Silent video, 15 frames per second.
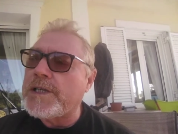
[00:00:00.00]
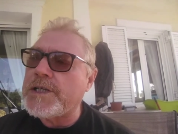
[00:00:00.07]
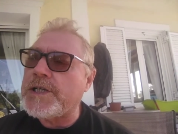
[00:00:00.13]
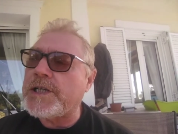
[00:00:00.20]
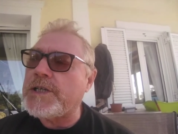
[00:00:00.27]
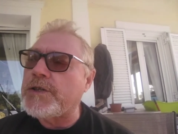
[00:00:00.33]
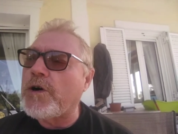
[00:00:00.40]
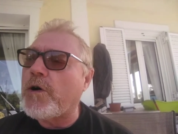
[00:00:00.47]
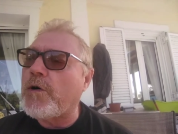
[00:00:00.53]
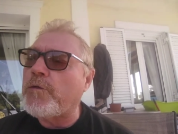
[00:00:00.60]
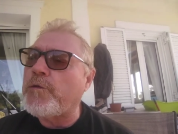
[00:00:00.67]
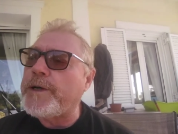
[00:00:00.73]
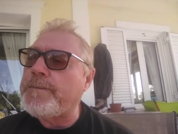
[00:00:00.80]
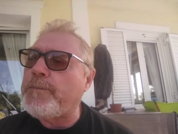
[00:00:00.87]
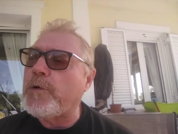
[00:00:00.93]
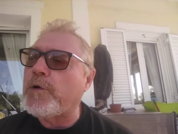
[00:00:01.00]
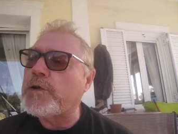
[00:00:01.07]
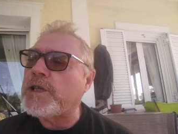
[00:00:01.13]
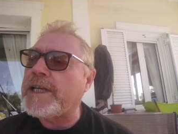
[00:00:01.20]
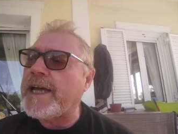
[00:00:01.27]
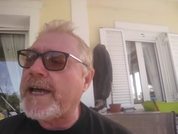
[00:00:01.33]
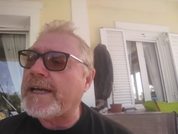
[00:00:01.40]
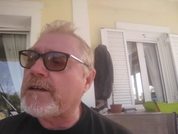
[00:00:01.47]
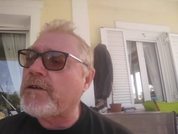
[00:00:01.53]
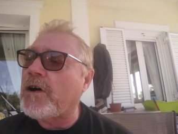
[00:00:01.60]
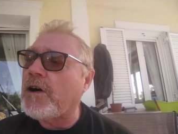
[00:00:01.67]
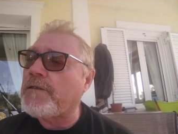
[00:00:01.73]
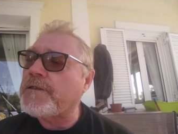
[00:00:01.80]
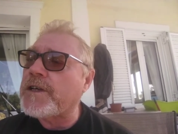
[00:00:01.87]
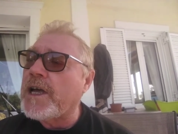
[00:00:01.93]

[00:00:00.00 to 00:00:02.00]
did not reboard the aircraft.